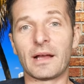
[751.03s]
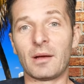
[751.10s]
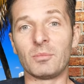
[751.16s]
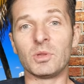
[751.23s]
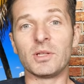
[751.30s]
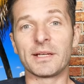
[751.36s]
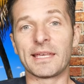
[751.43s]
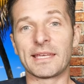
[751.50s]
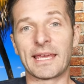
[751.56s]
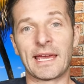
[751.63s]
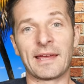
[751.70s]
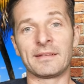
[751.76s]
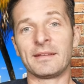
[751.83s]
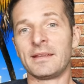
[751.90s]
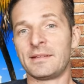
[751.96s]
I'm looking
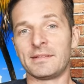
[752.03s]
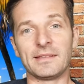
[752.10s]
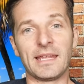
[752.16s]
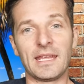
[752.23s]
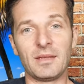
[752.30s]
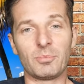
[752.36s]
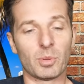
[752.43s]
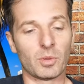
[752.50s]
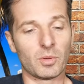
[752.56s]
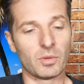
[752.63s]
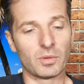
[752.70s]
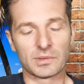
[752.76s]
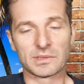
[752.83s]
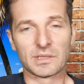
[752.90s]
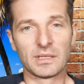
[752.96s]
at
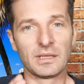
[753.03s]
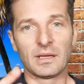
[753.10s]
Naples,